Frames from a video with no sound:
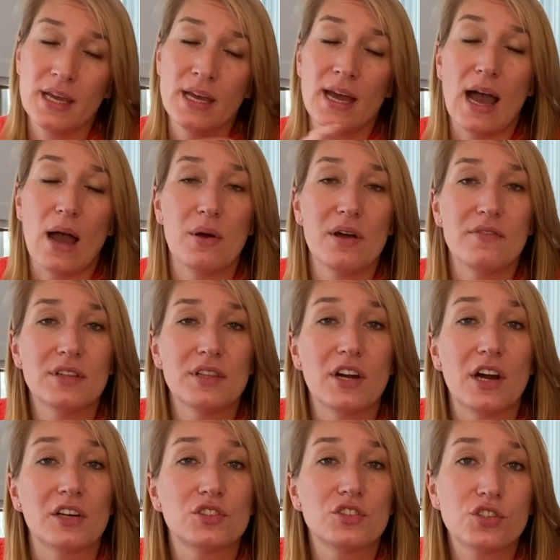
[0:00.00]
However, there
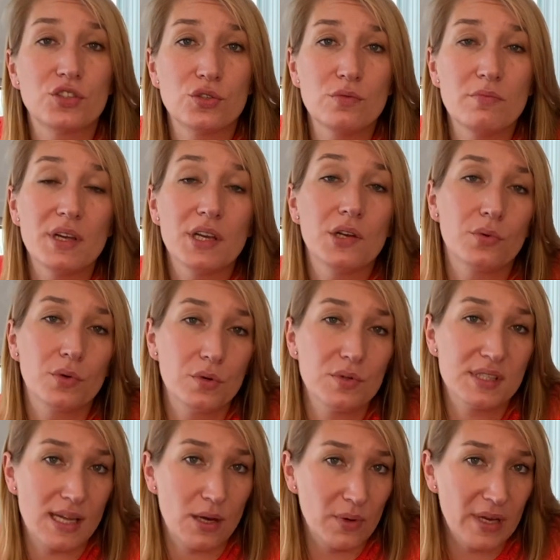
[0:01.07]
are two main
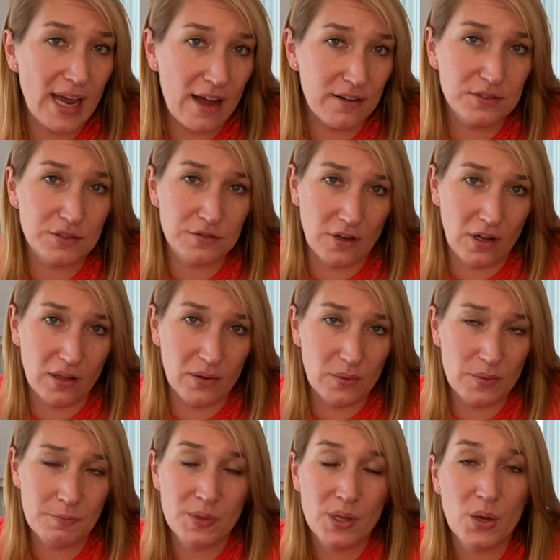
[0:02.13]
rules that we have to follow.
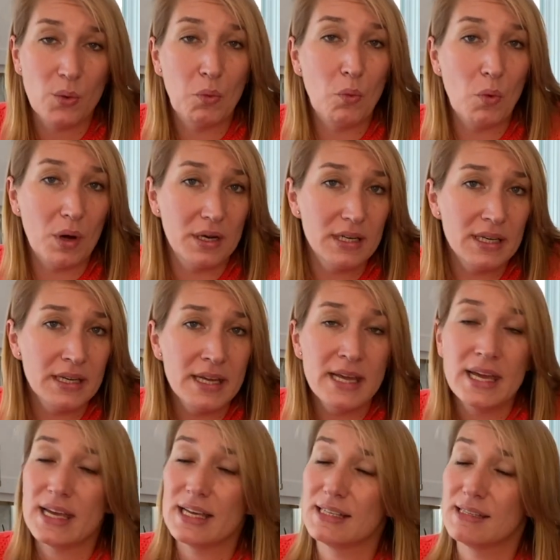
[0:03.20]
One
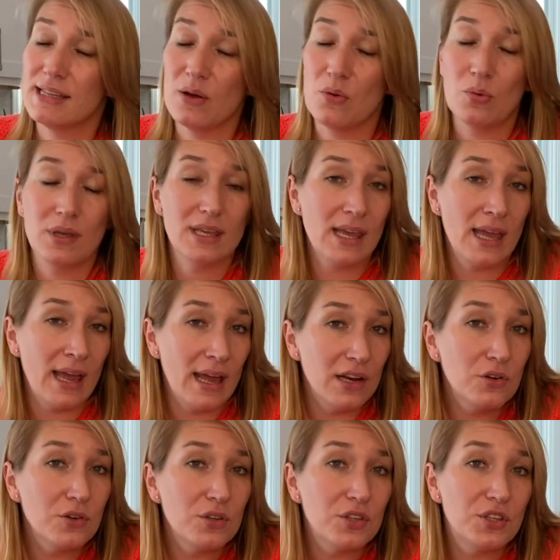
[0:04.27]
is that we
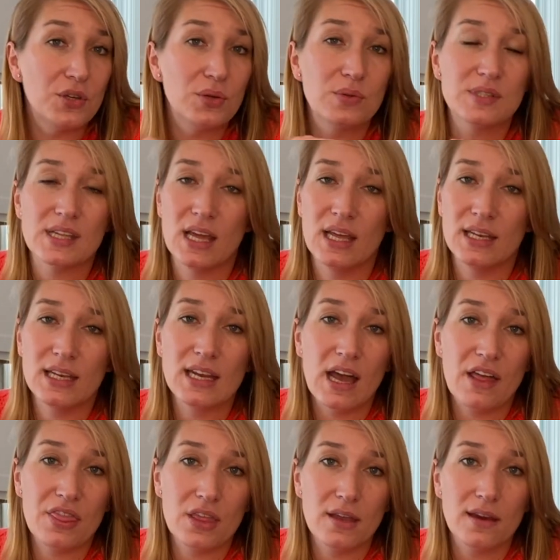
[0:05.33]
cannot use any
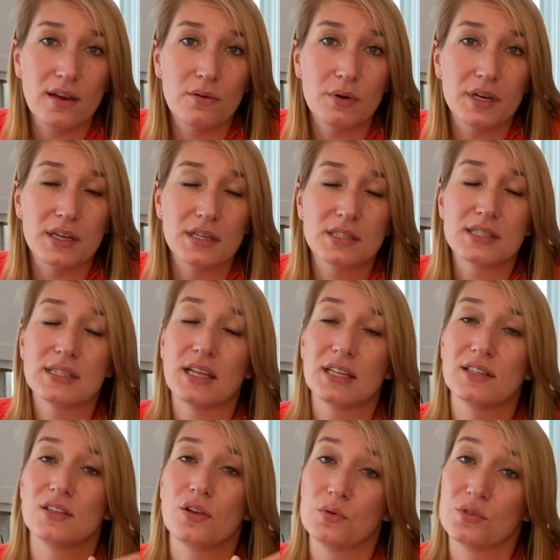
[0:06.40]
other ingredients than
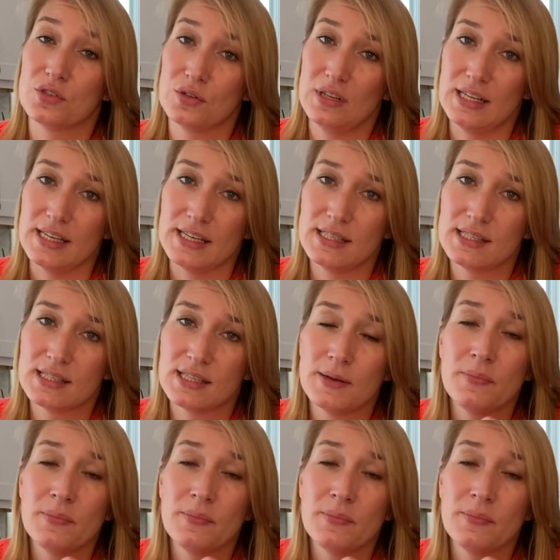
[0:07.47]
those on the list.